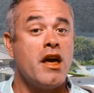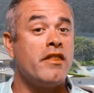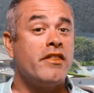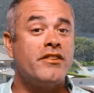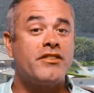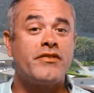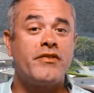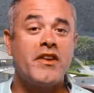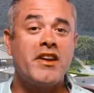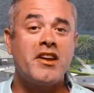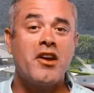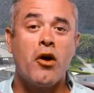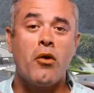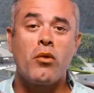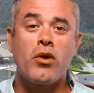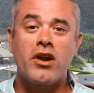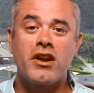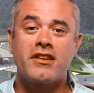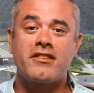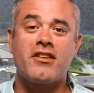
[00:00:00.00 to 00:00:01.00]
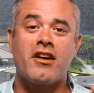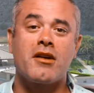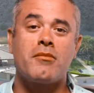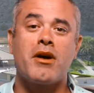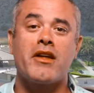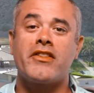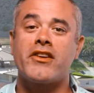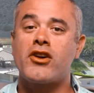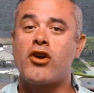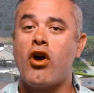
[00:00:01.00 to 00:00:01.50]
In this video, we're going to talk
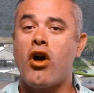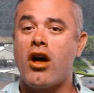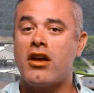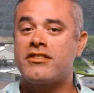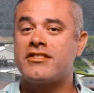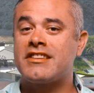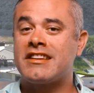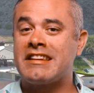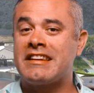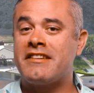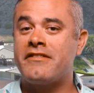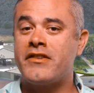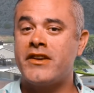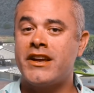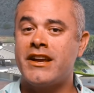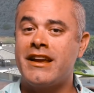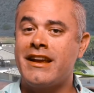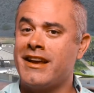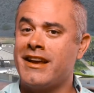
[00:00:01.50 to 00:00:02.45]
about the cost of living